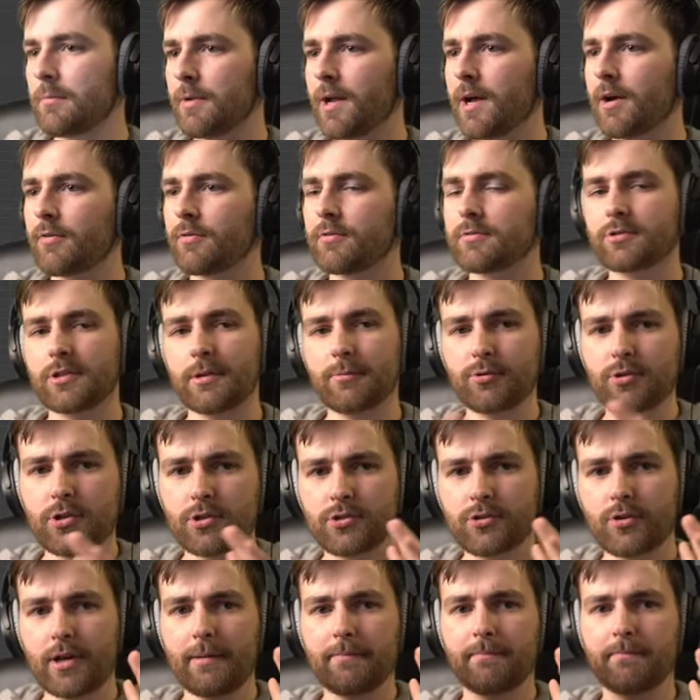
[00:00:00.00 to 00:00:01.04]
now, so I'm just
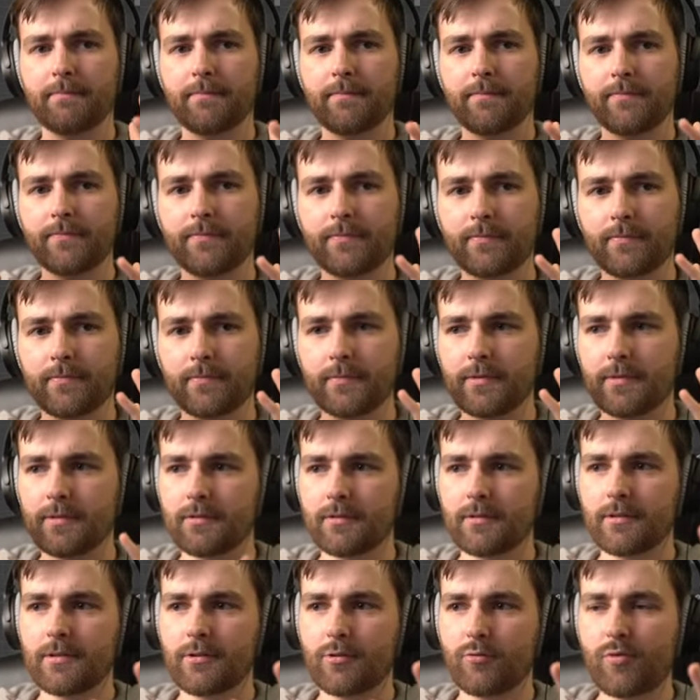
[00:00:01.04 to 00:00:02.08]
gonna
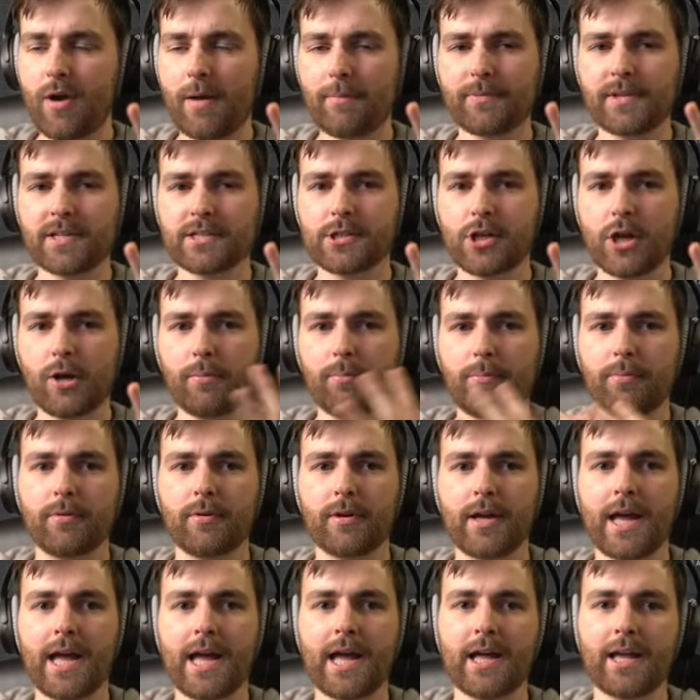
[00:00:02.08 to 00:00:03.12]
wrap this up
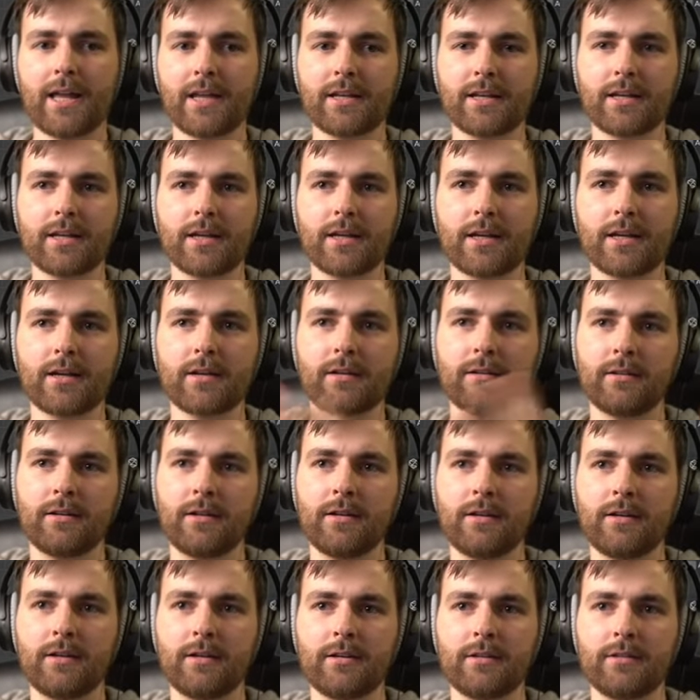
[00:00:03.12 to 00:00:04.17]
and uh,
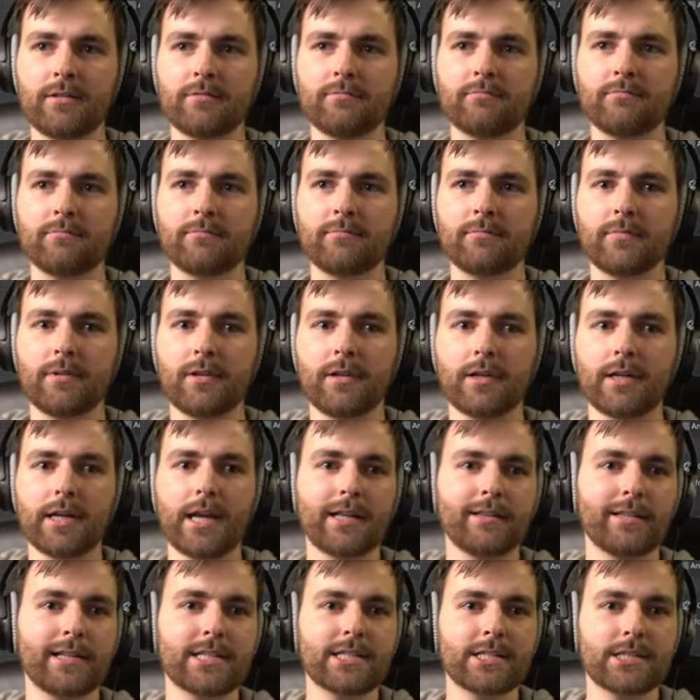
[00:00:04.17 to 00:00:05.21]
yeah,
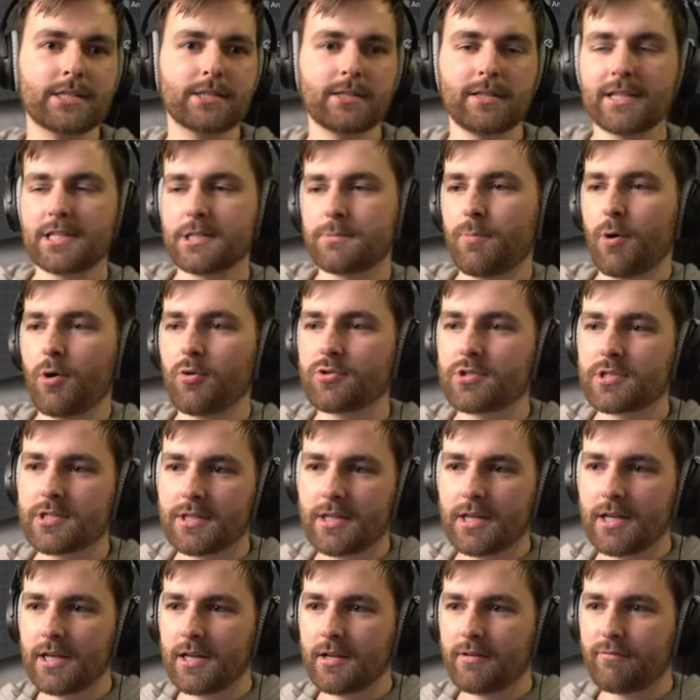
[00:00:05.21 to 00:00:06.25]
let's let's post
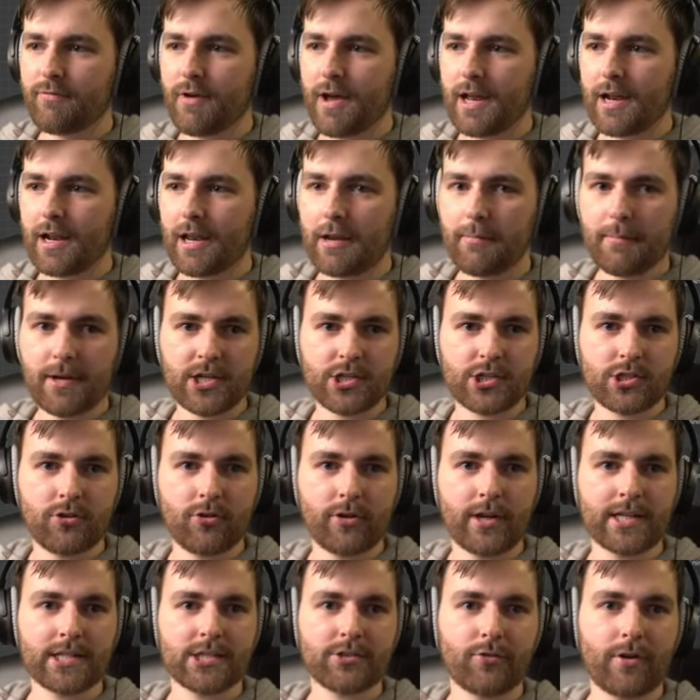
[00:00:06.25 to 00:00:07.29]
the final animation on
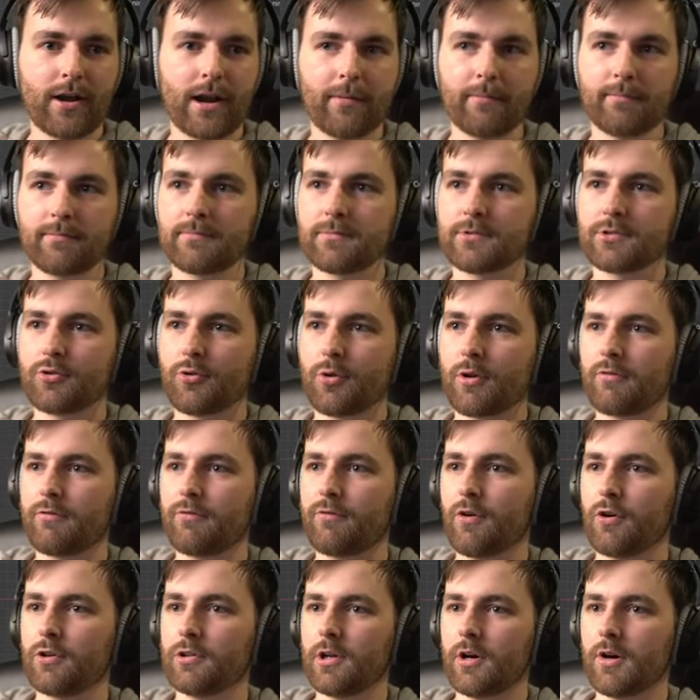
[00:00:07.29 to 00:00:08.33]
Instagram so you can
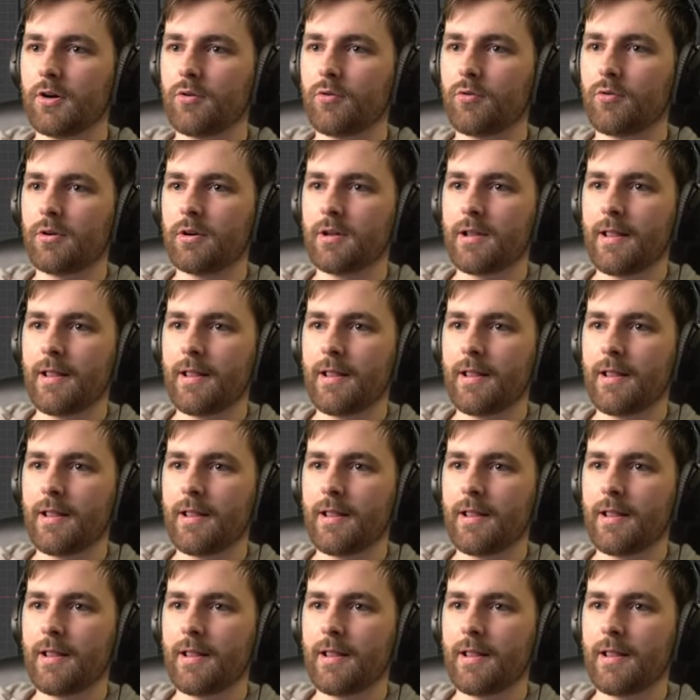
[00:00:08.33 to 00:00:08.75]
follow.